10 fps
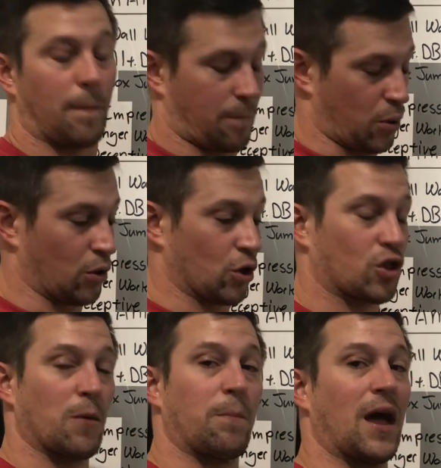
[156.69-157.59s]
Push
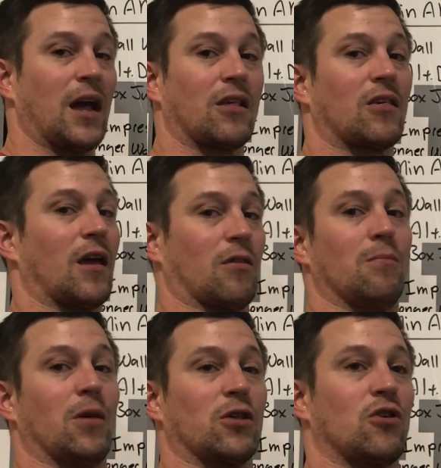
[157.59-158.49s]
the pace as
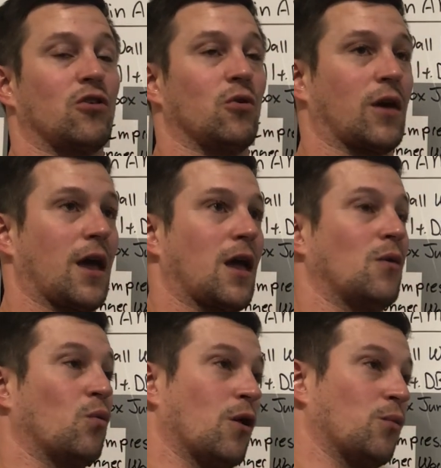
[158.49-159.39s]
much as you
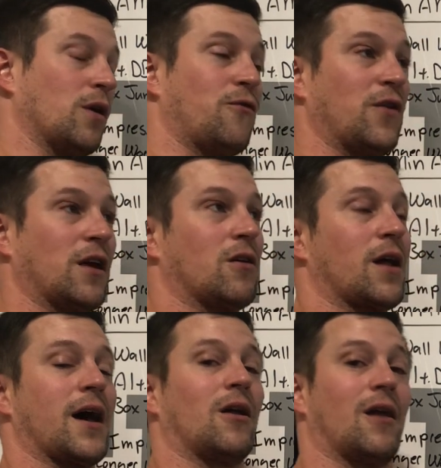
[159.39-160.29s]
can. What we figured
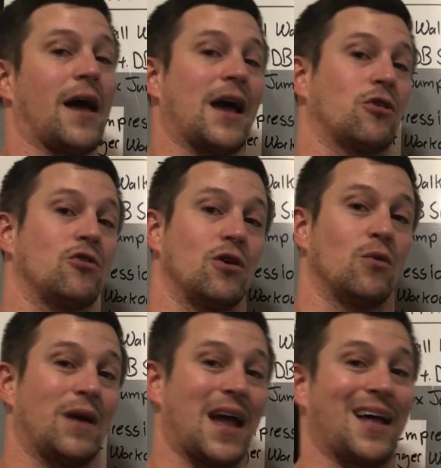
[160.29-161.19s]
out last year,
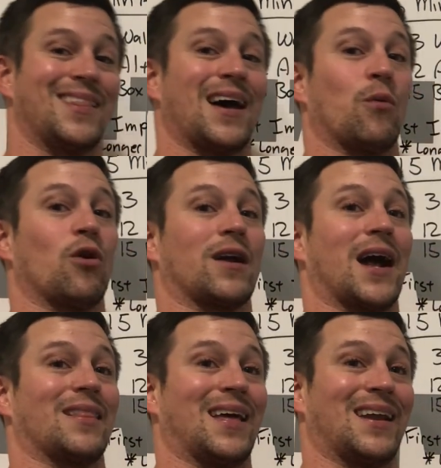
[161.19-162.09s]
we had that
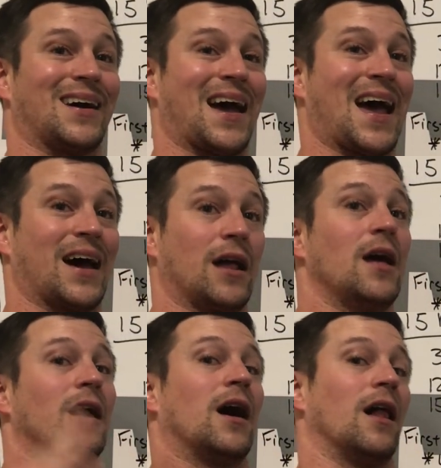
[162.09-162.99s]
workout that had
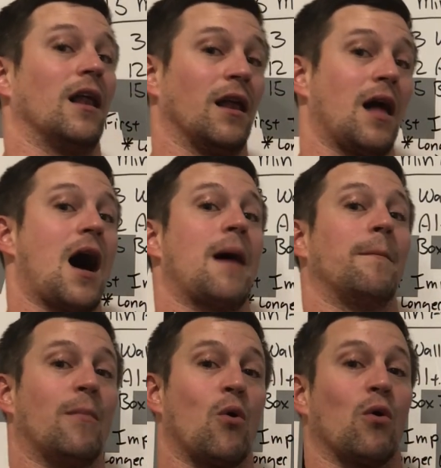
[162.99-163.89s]
a lot
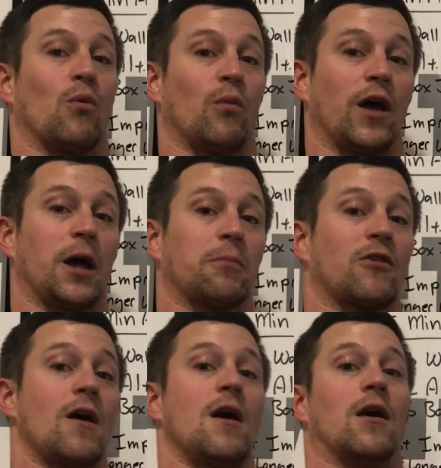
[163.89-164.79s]
more
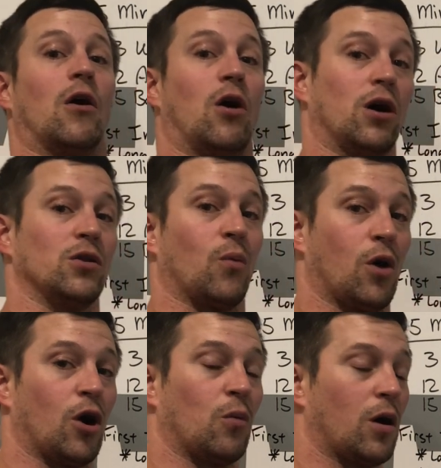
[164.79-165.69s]
reps on the
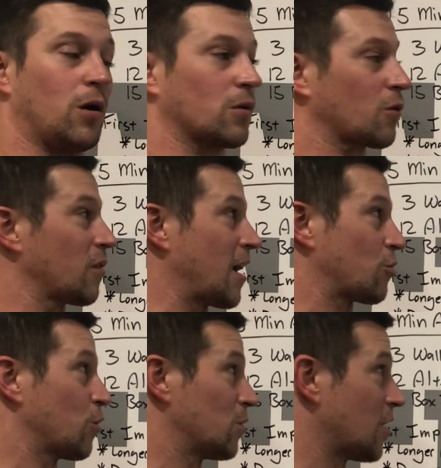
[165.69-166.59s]
wall walks
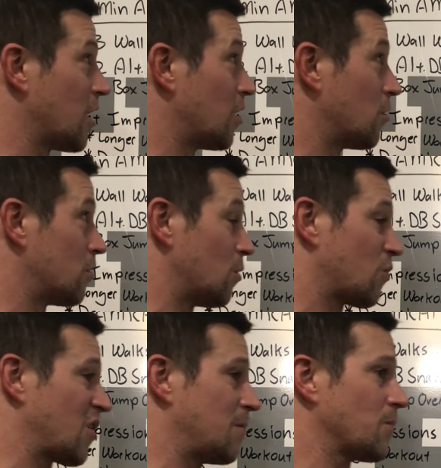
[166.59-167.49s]
last year when they
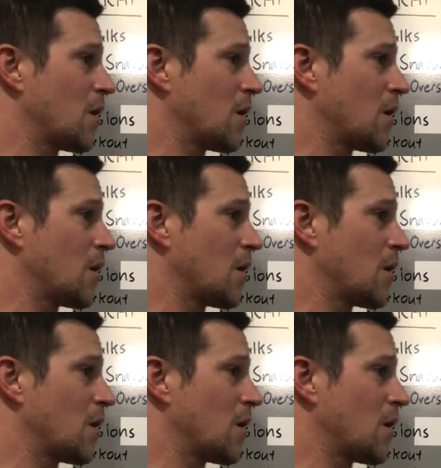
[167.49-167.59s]
introduced it.